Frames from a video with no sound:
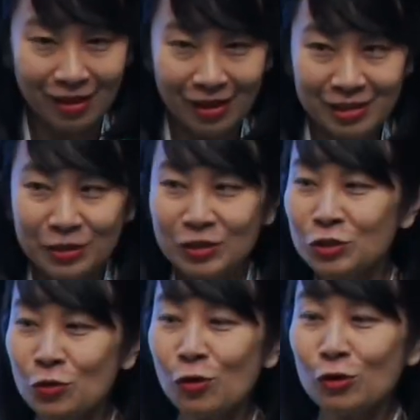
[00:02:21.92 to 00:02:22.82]
So the
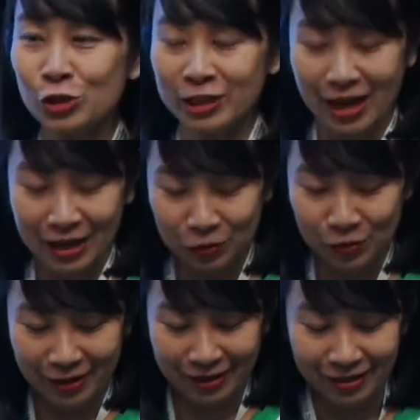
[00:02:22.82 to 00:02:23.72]
solution
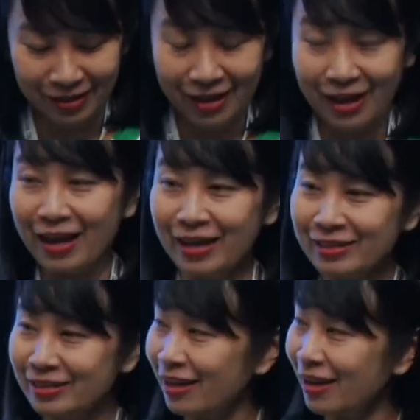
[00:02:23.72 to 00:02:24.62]
actually,
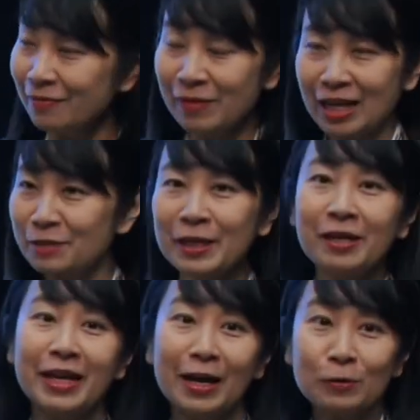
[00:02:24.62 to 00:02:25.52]
as um, has been
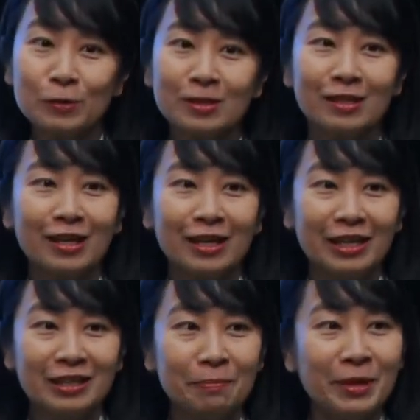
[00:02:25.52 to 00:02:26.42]
announced
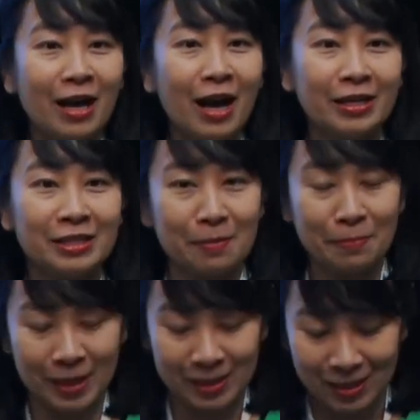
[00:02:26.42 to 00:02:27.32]
in the BI
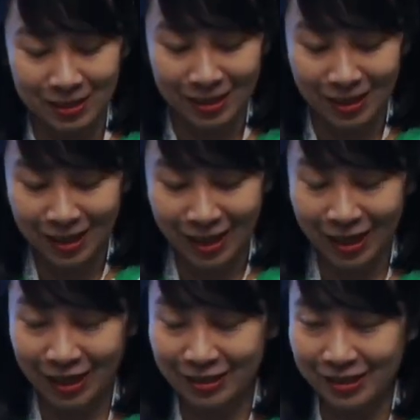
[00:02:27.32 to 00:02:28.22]
summit
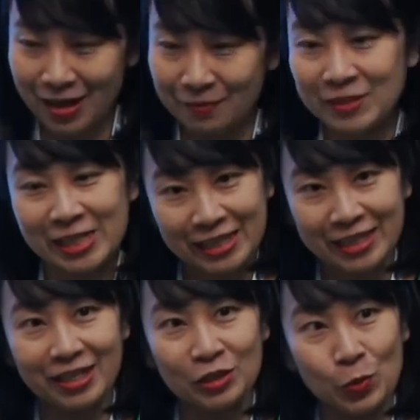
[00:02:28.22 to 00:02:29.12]
in um, this
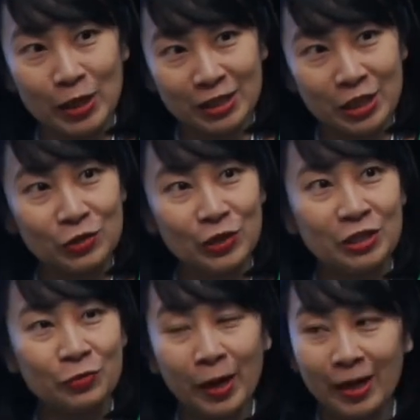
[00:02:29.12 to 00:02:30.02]
year,
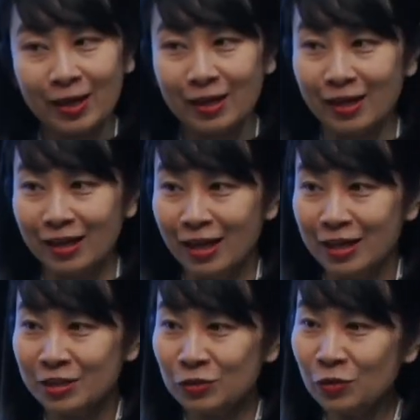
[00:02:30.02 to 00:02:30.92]
2023.
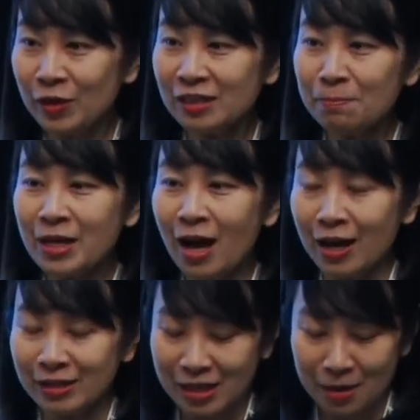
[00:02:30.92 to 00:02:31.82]
So during the
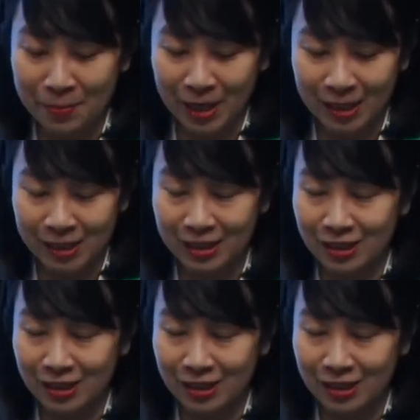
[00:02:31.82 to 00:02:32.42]
BI summit,